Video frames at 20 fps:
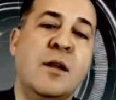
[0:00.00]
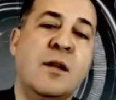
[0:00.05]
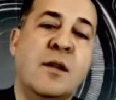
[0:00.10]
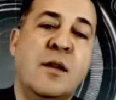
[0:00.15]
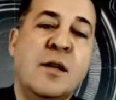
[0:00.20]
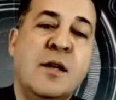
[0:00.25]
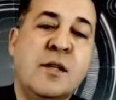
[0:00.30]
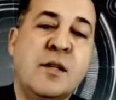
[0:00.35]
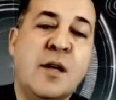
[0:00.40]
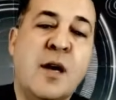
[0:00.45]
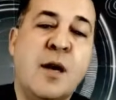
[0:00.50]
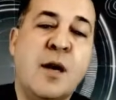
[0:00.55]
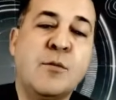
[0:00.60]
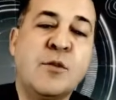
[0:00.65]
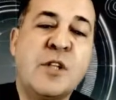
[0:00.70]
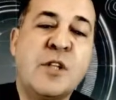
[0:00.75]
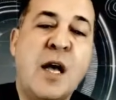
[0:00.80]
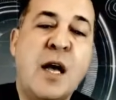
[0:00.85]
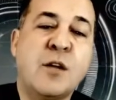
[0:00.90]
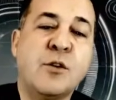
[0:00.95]
this
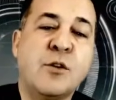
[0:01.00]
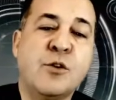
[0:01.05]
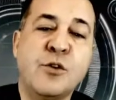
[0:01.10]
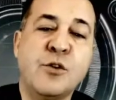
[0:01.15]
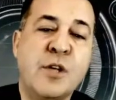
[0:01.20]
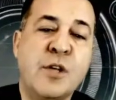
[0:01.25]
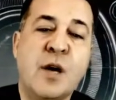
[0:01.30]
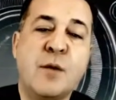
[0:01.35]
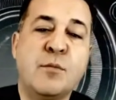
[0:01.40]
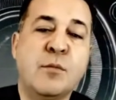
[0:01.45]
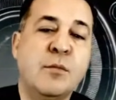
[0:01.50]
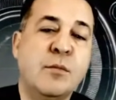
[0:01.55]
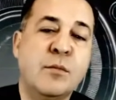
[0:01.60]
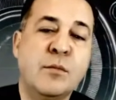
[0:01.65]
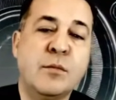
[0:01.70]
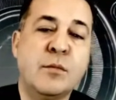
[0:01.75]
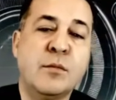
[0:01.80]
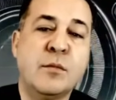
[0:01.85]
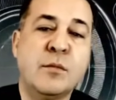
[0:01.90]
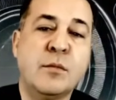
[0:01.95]
comes down to some
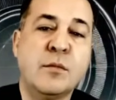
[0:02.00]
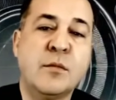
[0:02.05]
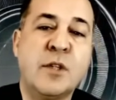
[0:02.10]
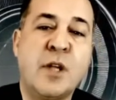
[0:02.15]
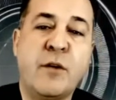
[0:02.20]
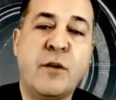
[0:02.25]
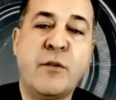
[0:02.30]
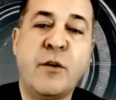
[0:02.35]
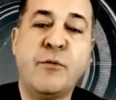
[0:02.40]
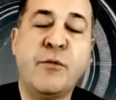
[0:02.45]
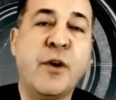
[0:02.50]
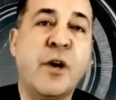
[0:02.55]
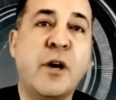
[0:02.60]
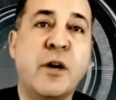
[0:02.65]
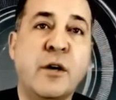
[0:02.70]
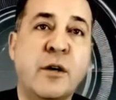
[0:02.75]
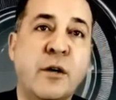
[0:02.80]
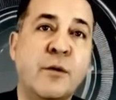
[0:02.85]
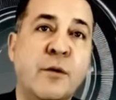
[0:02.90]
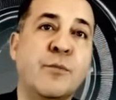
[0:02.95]
love
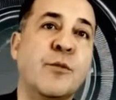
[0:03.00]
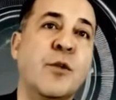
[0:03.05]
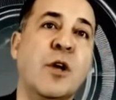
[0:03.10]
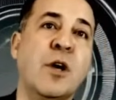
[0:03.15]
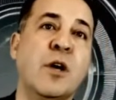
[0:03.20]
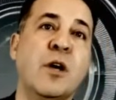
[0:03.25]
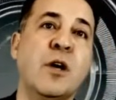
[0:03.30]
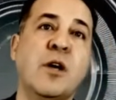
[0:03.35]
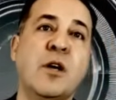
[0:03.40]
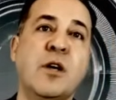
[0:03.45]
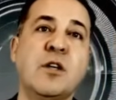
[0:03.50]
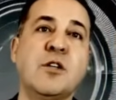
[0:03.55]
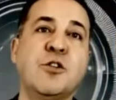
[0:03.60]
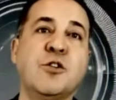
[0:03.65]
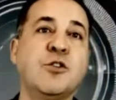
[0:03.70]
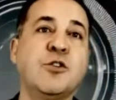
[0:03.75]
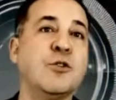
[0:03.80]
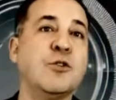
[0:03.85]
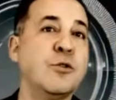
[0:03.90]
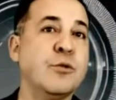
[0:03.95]
affair
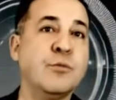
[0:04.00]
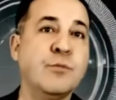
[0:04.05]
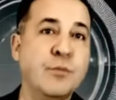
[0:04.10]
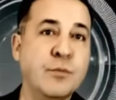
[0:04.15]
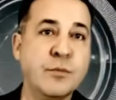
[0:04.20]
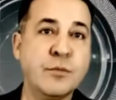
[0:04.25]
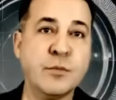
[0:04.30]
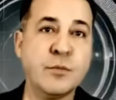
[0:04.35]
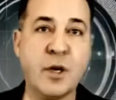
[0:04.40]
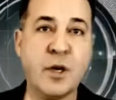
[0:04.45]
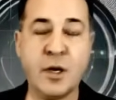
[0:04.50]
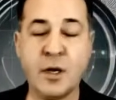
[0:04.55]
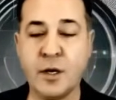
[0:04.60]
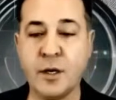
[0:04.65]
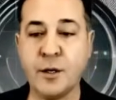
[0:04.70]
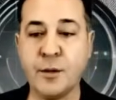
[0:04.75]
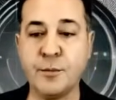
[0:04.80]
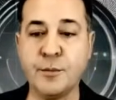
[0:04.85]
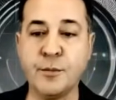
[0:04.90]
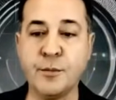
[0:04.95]
issue.
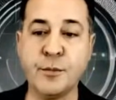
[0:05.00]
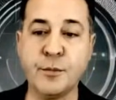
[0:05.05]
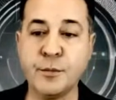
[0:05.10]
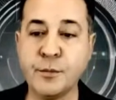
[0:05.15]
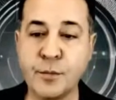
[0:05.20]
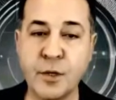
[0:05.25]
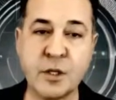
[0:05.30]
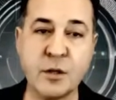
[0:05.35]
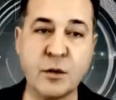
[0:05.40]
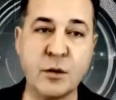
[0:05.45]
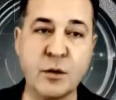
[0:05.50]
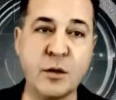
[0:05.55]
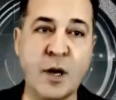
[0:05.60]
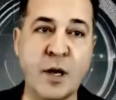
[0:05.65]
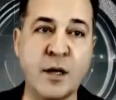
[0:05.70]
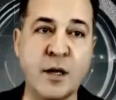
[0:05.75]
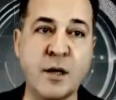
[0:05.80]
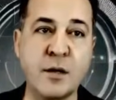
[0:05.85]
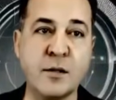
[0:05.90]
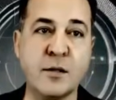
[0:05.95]
But
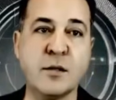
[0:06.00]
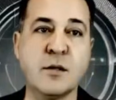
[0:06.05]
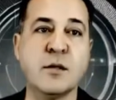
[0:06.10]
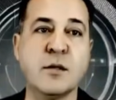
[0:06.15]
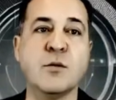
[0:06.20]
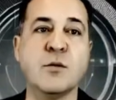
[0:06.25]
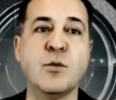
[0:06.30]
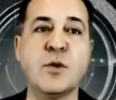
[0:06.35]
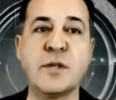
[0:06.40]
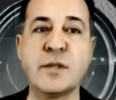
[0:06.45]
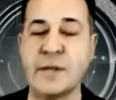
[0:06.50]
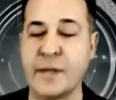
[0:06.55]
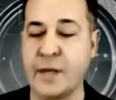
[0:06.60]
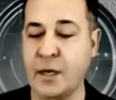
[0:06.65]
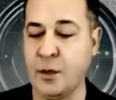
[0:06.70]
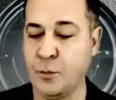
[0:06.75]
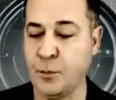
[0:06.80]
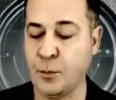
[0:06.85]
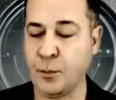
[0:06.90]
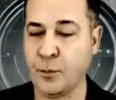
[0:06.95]
I guess we'll
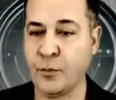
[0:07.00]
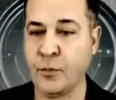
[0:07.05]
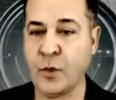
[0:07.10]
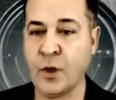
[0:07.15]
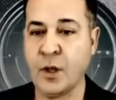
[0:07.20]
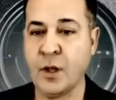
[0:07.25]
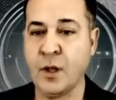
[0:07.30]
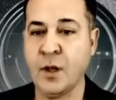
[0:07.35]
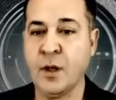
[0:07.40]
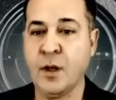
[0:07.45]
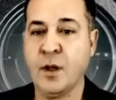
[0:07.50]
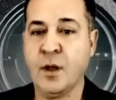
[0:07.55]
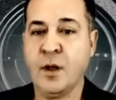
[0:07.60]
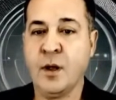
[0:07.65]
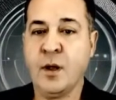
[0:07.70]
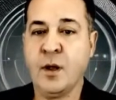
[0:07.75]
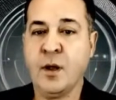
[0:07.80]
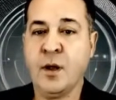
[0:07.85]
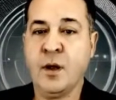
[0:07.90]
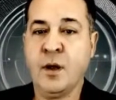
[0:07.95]
see.
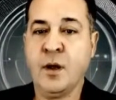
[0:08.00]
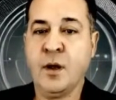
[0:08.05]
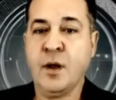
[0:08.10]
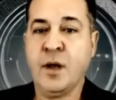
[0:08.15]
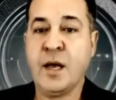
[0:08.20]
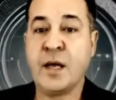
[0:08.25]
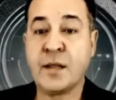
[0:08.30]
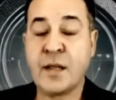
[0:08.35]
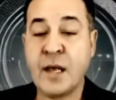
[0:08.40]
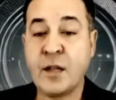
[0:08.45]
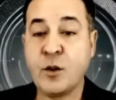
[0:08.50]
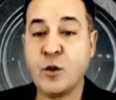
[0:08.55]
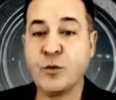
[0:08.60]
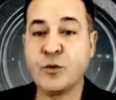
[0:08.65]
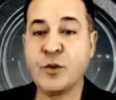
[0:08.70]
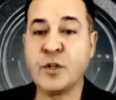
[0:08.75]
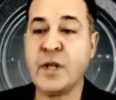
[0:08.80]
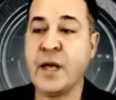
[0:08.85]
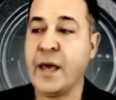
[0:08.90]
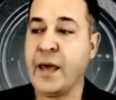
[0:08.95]
At the end
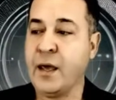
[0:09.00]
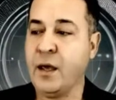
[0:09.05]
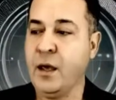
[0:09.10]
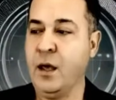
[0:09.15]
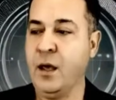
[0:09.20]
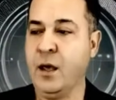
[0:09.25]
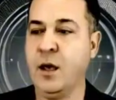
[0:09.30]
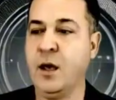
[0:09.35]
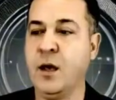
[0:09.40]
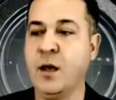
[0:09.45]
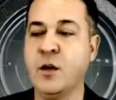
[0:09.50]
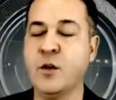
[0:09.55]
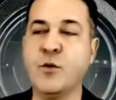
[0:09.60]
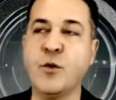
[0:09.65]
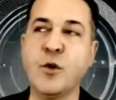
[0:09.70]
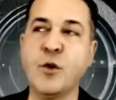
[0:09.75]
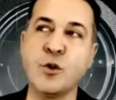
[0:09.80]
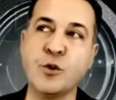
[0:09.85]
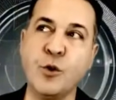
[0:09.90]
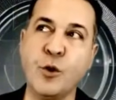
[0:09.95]
of the day,
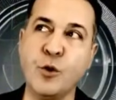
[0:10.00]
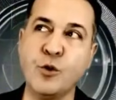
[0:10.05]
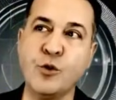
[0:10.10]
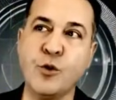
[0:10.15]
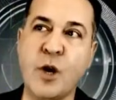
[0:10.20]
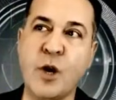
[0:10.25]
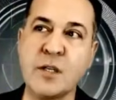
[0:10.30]
for those who are